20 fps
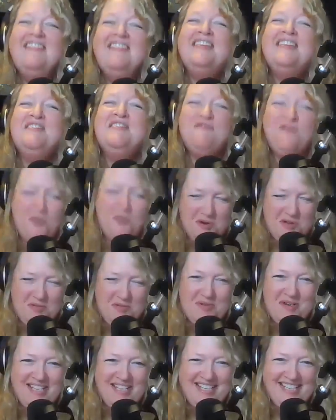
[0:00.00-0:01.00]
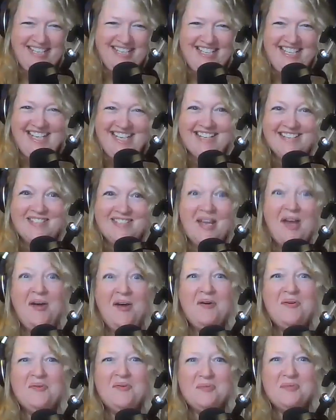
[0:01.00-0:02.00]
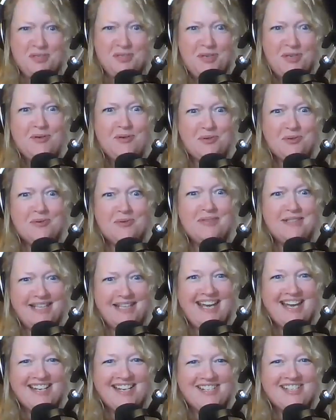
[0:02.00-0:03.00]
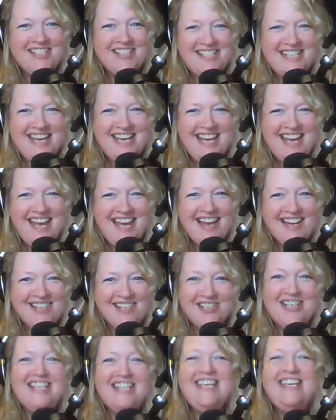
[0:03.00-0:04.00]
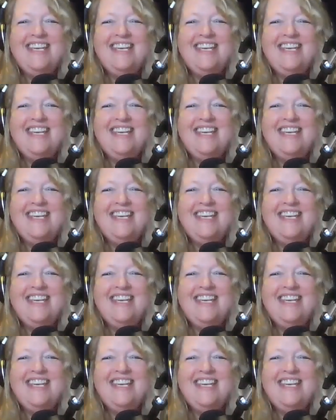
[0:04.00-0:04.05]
And then the fourth one is, oh, do like actually take action.